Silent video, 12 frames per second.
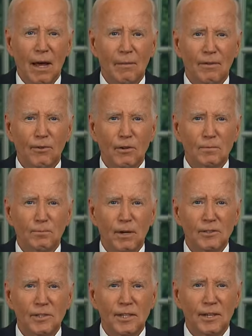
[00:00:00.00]
I'm the first
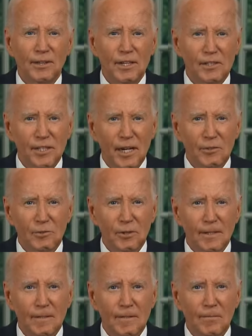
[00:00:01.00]
president in this
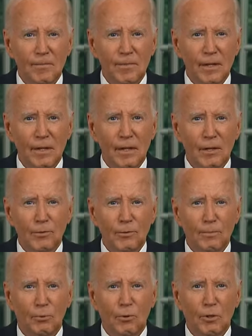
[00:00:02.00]
century to
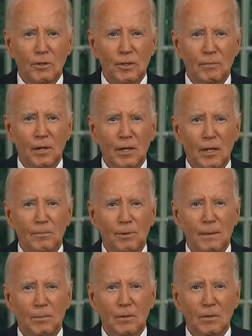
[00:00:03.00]
report to the American
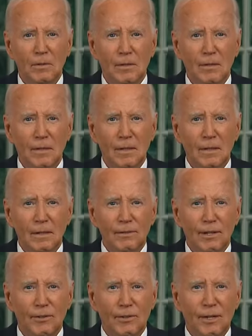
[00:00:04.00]
people
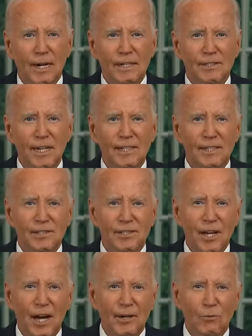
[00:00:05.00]
that the United States is
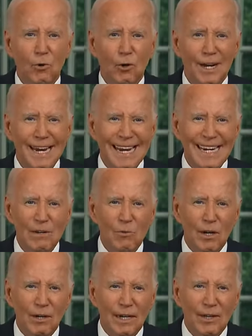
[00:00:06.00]
not at war
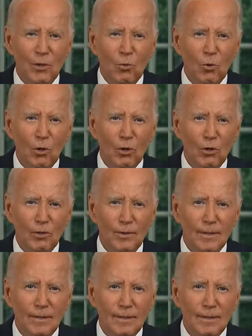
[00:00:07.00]
anywhere in the world.